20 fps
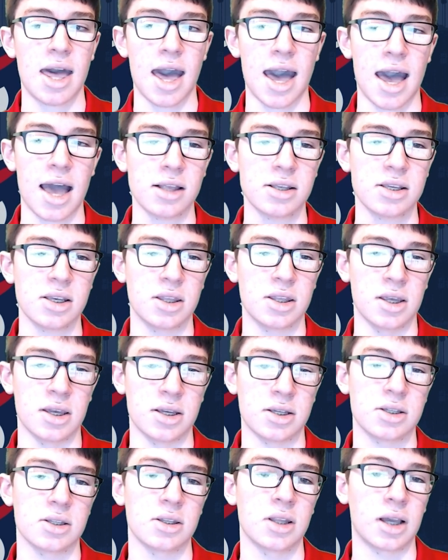Add to
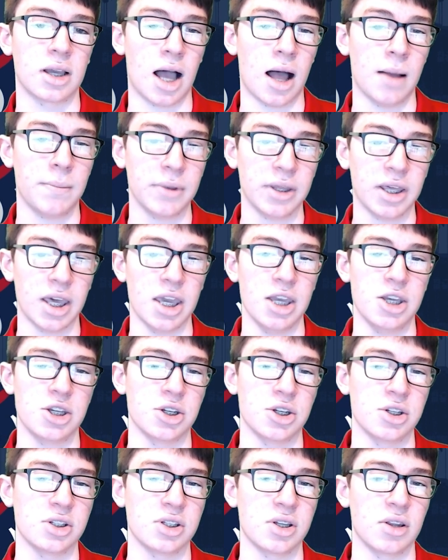this the
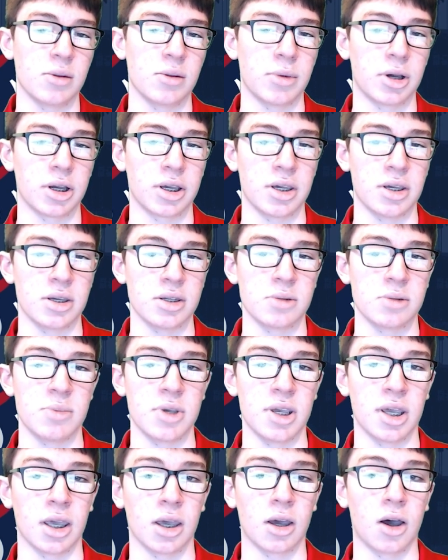complications of the monkeys
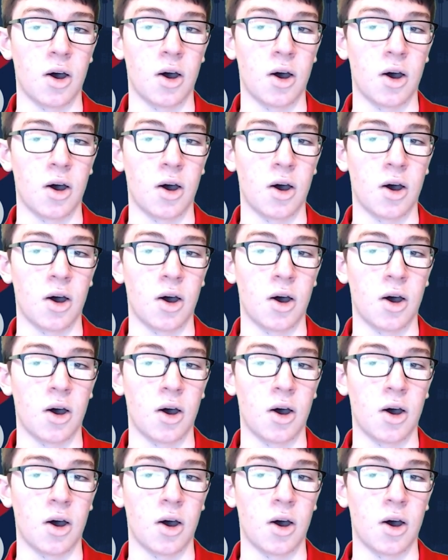being